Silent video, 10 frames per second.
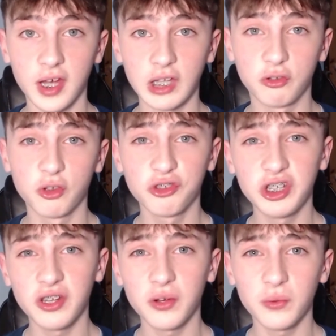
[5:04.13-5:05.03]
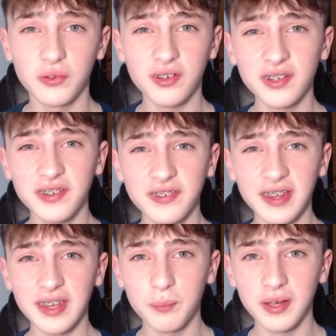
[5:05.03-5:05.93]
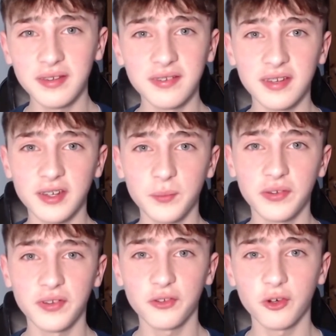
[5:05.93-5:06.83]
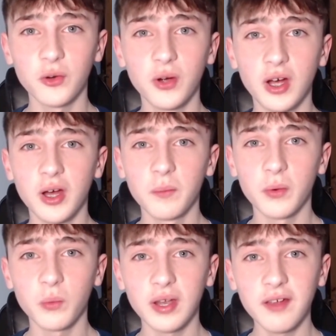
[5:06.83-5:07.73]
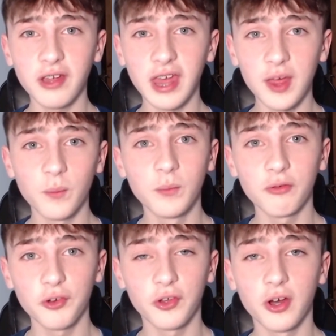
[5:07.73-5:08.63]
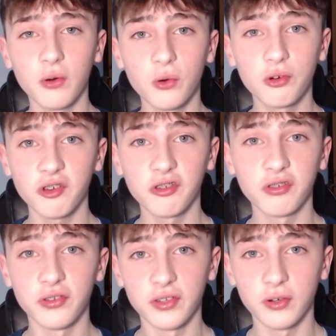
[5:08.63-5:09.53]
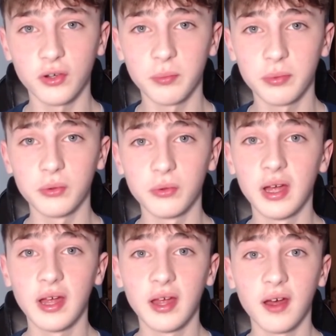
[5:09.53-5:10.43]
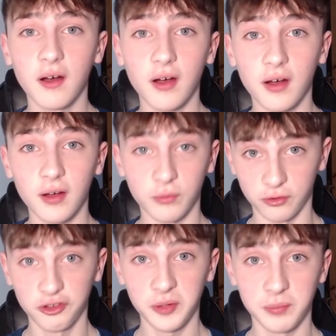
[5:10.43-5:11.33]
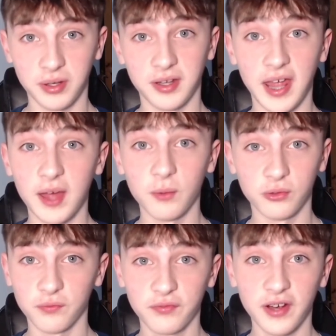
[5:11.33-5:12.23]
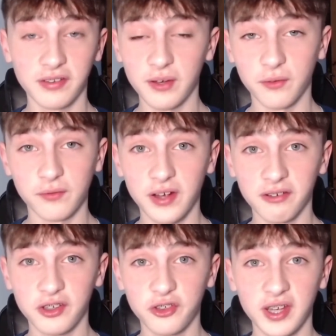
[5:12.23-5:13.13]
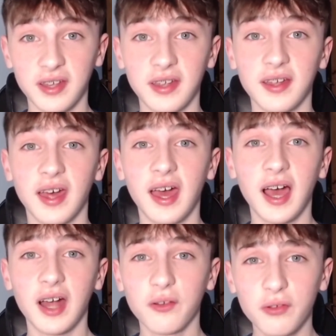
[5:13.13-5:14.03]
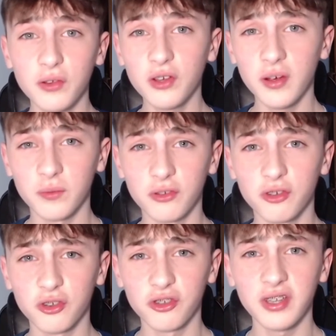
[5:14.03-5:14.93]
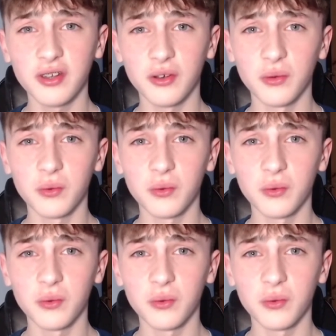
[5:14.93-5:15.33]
Jorginho was kind of setting the pace in the number 6 role, but whenever him, Rudiger or Christensen got the ball, I was trembling. They were very shaky, and a few times Jorginho,